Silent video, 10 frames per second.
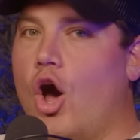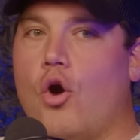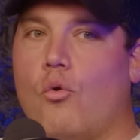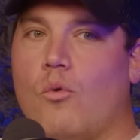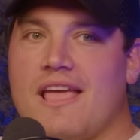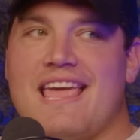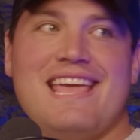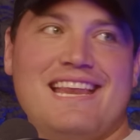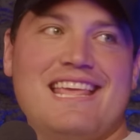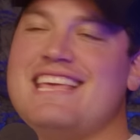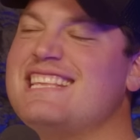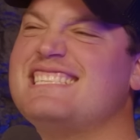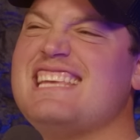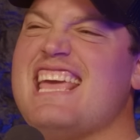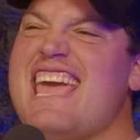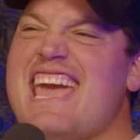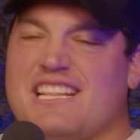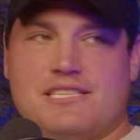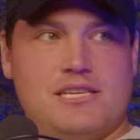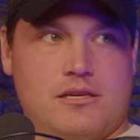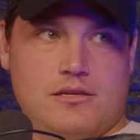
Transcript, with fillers: Oh, it is it.